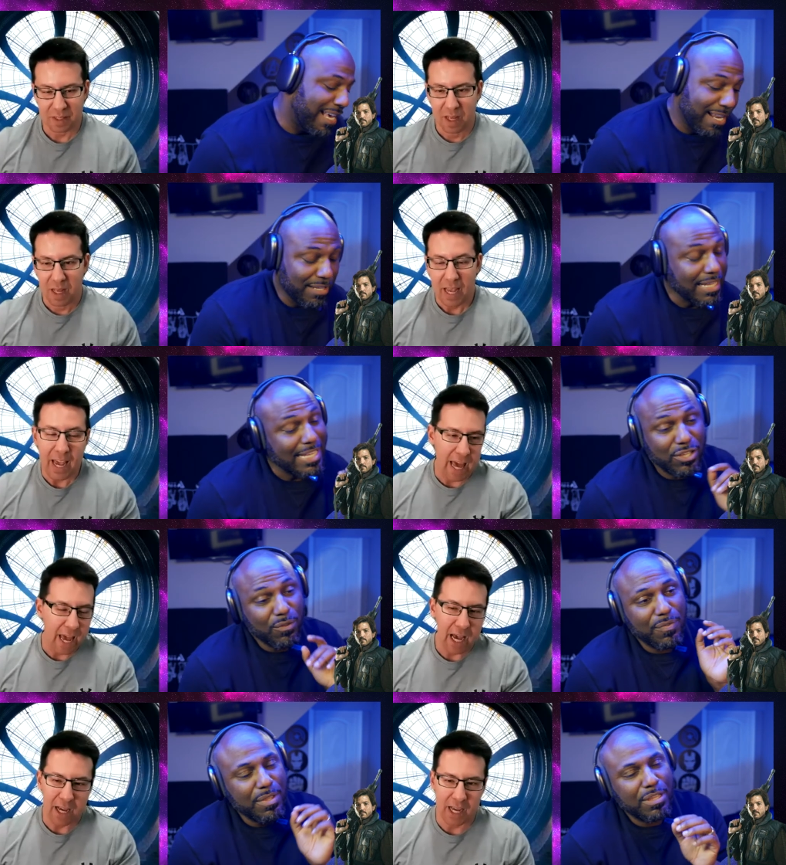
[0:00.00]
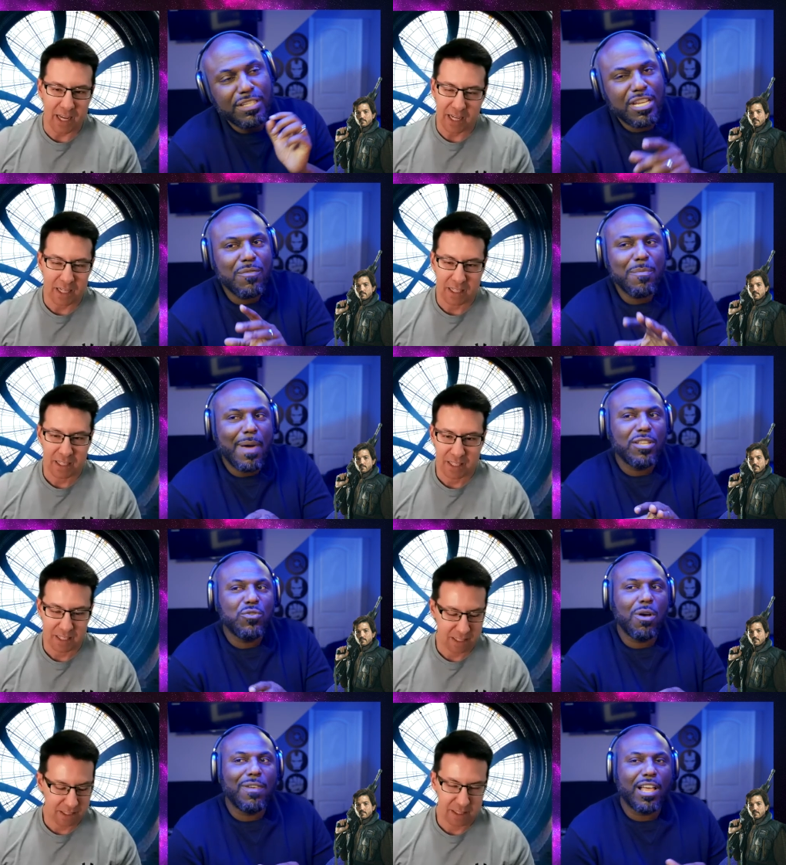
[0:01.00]
Speaker 1: And doesn't he
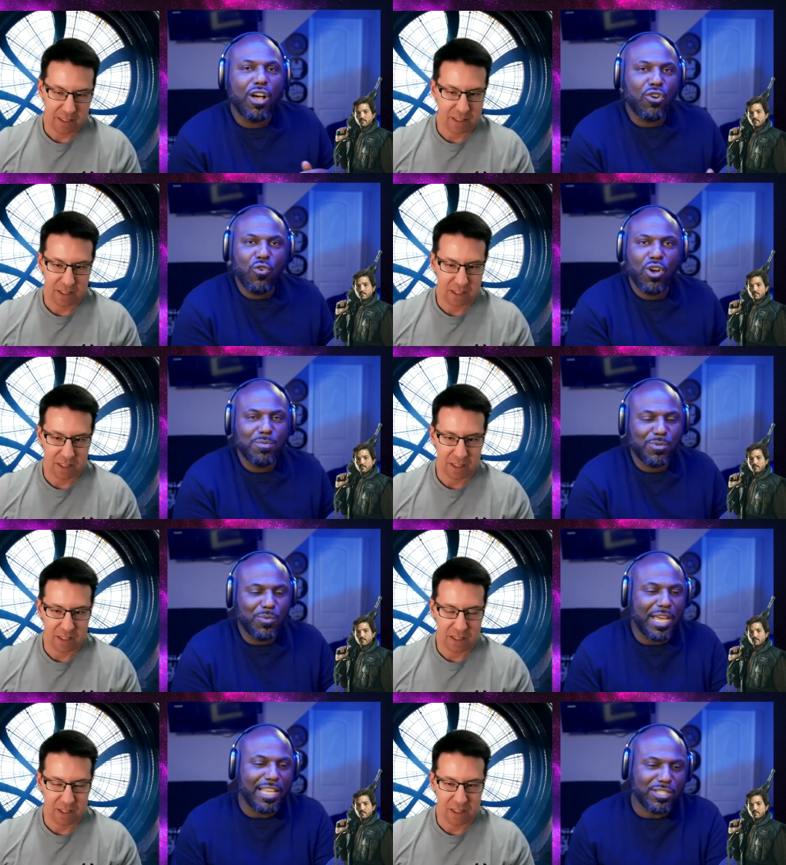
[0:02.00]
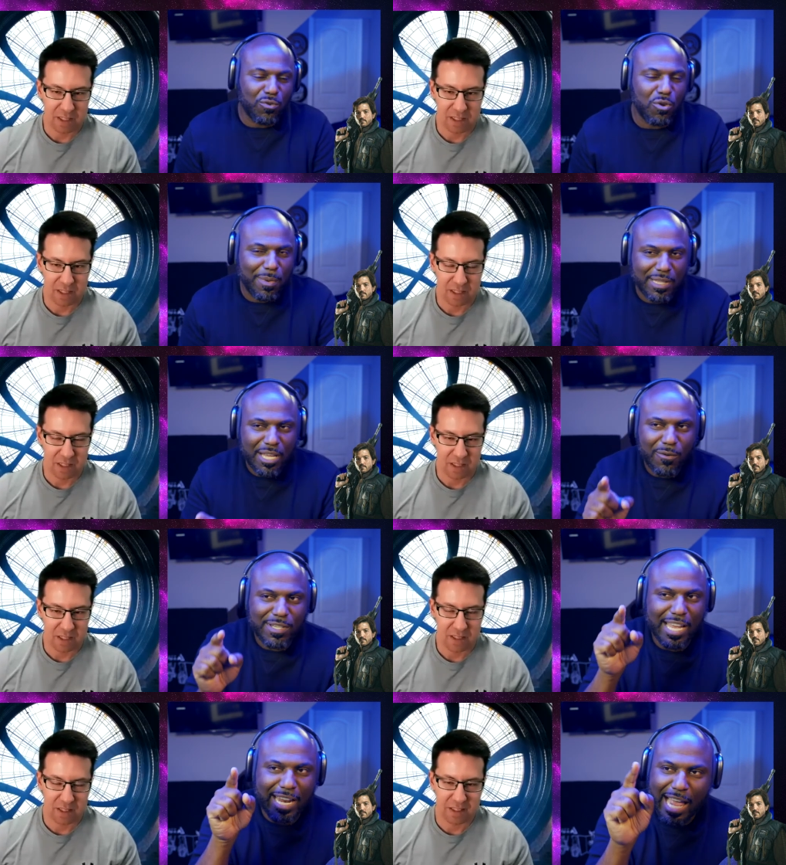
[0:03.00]
remind you of like a cross between Antonio
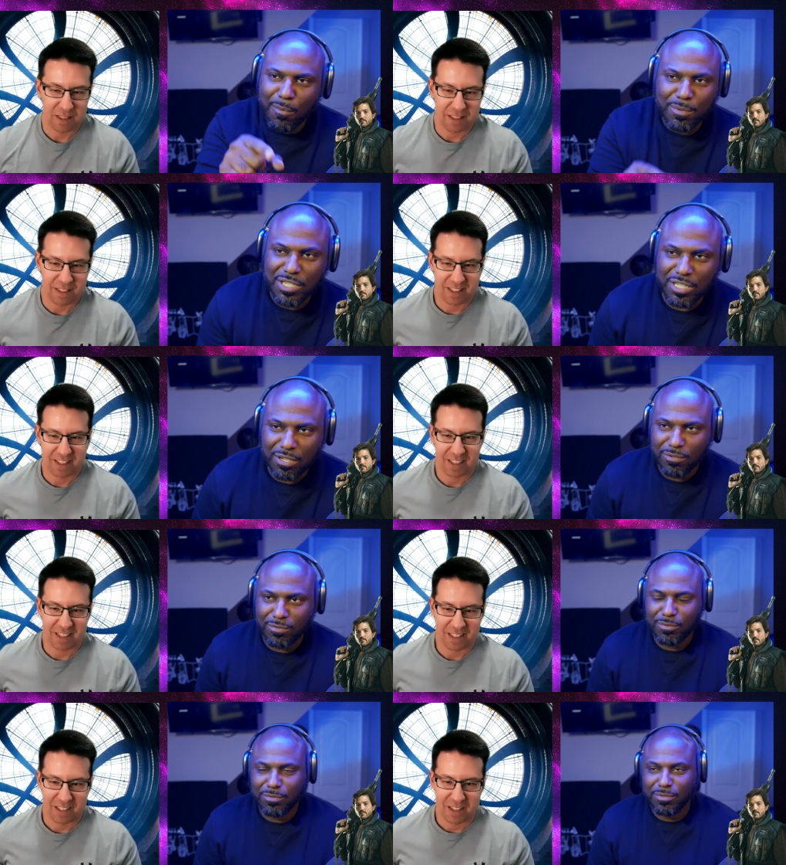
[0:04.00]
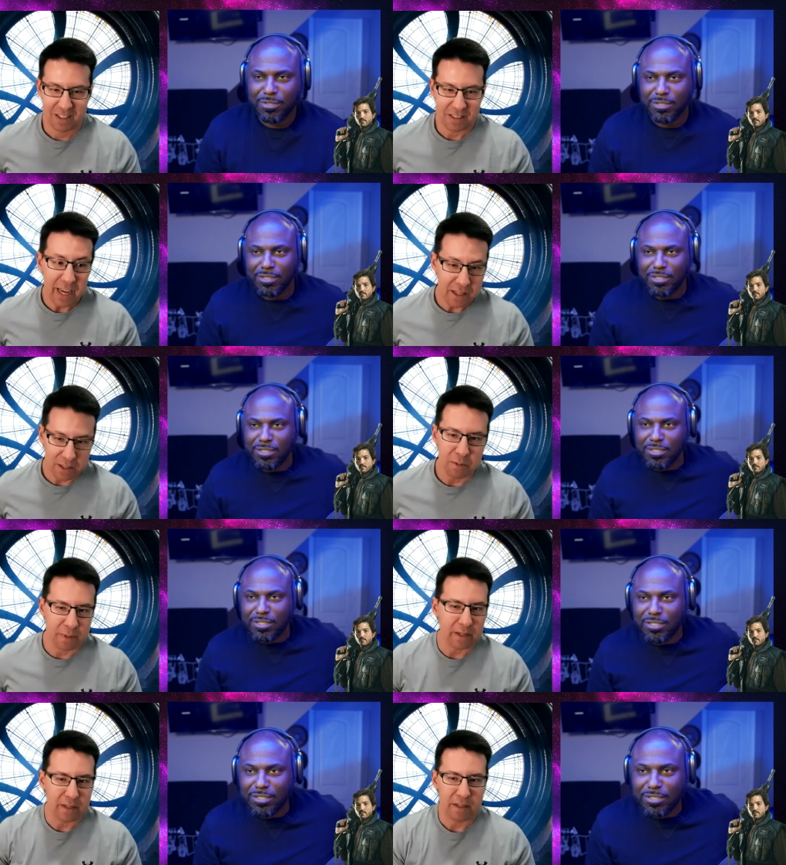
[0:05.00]
Banderas and Al Pacino?
Speaker 2: Yeah, a little
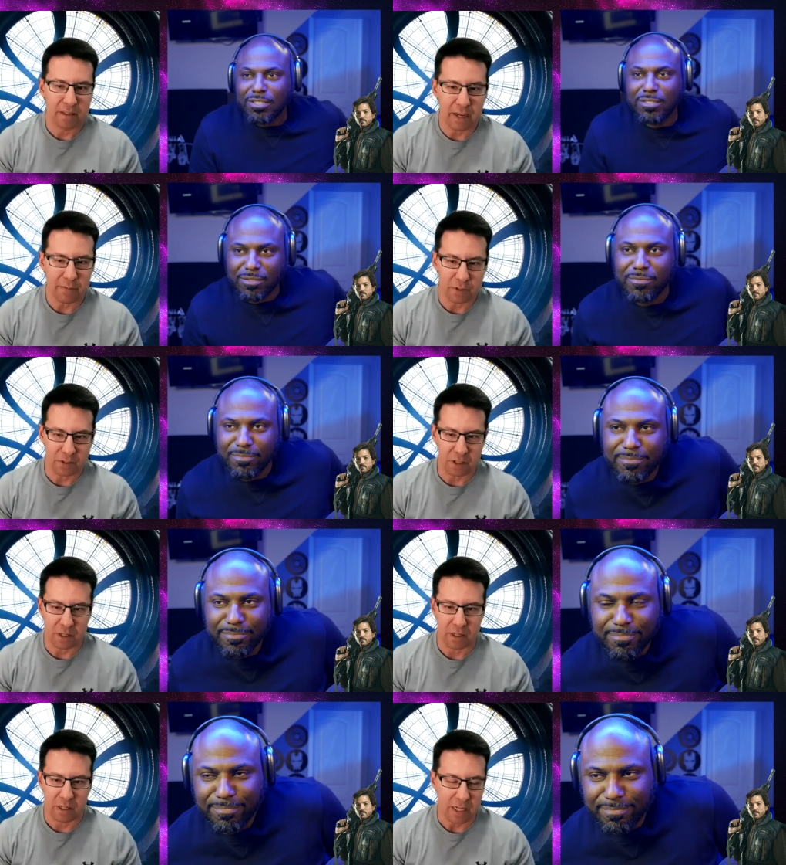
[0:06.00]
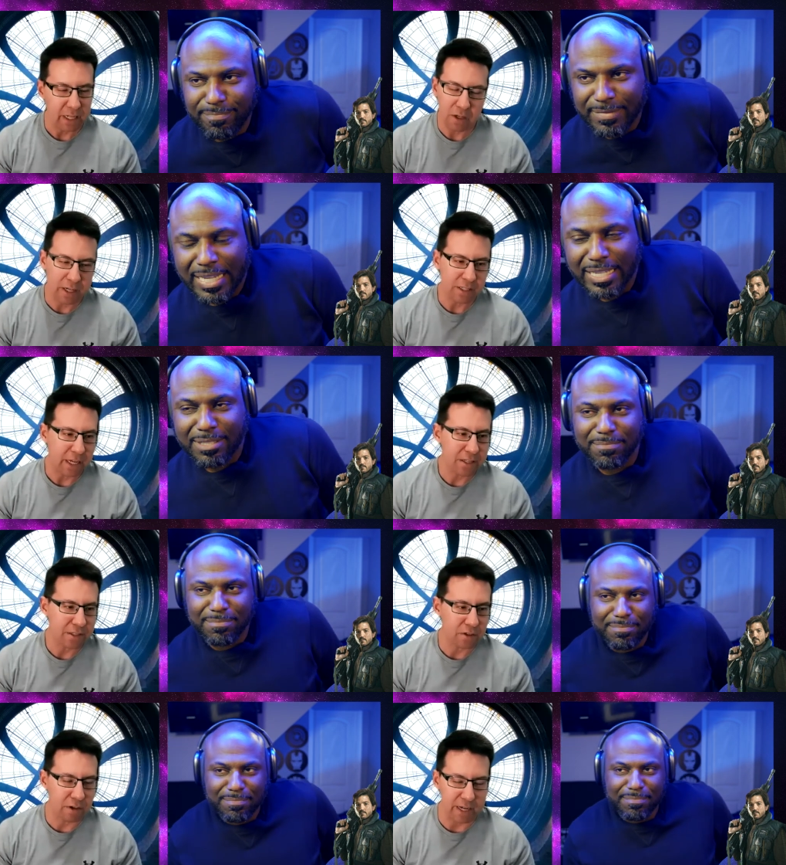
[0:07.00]
bit. Yeah, for sure. He, He's he's
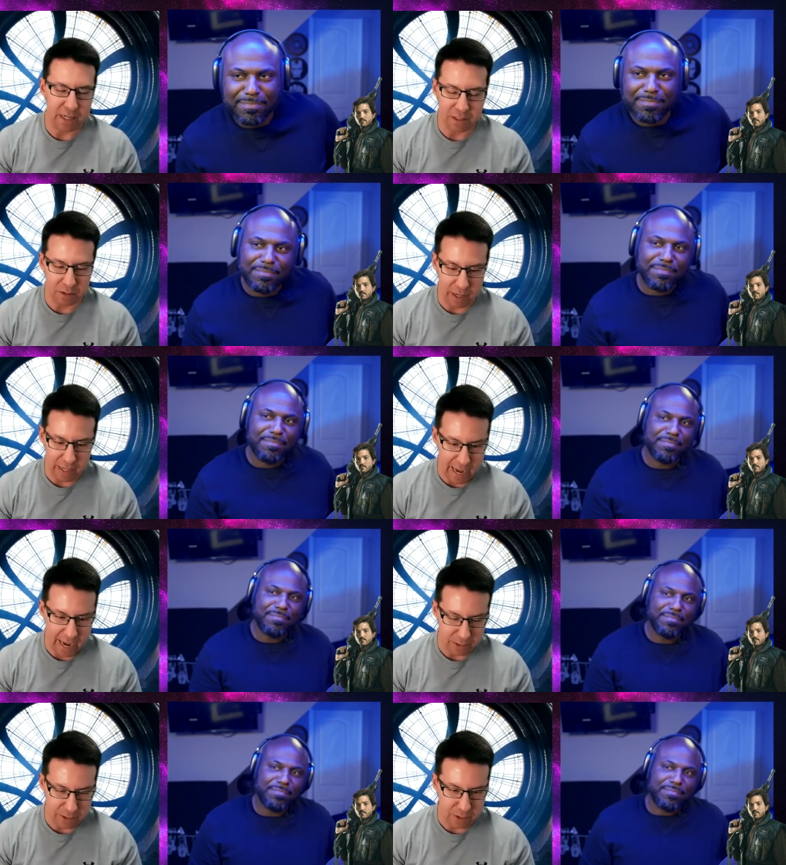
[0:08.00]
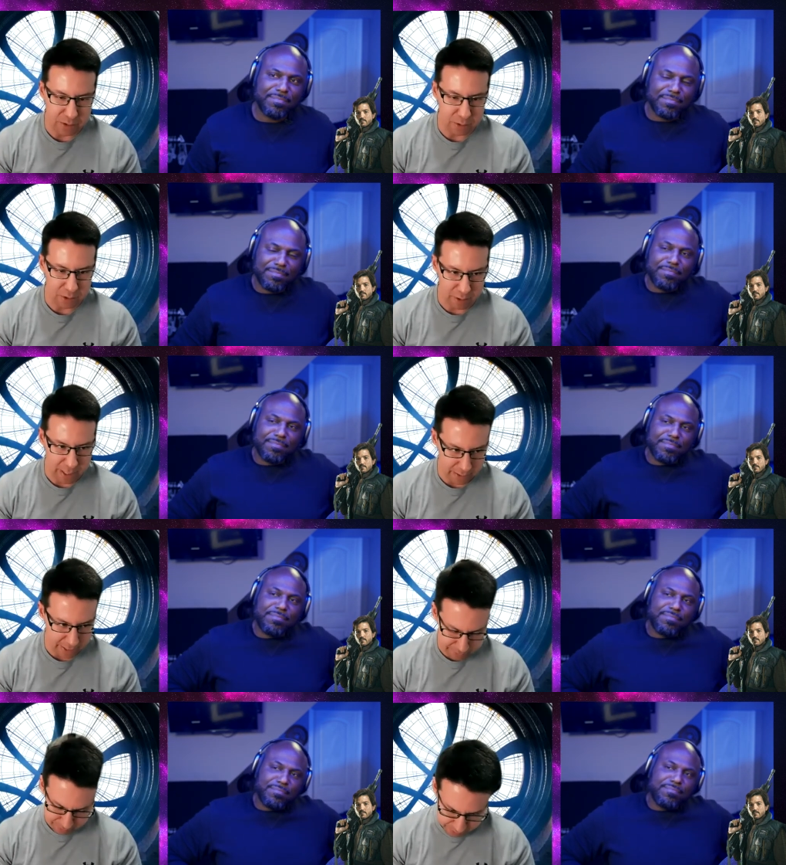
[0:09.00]
a great he's a great actor. He's also a great
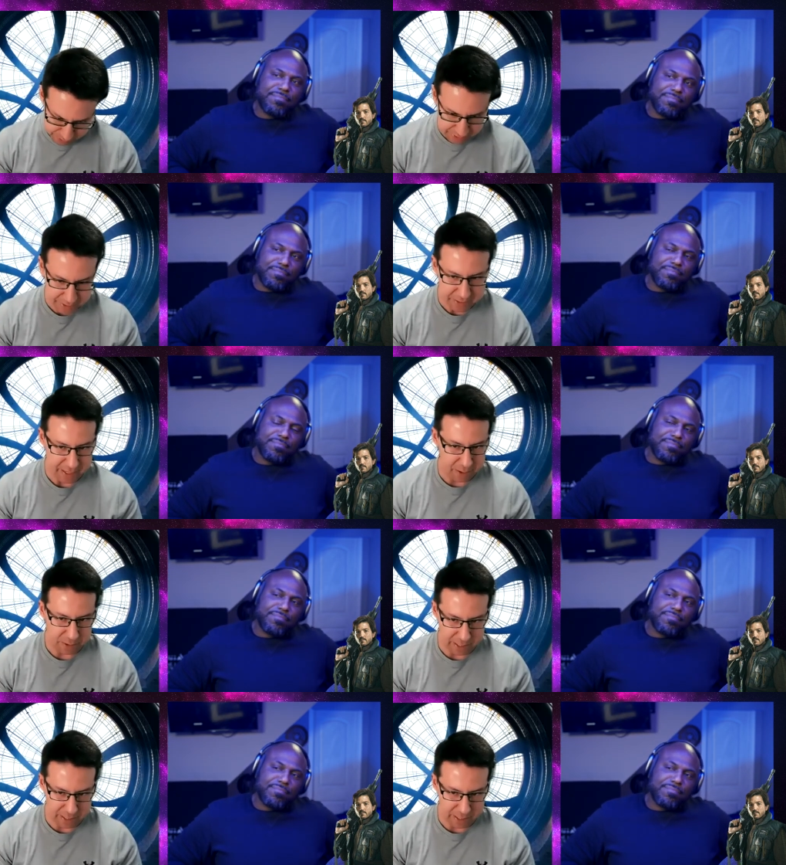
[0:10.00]
like facilitator.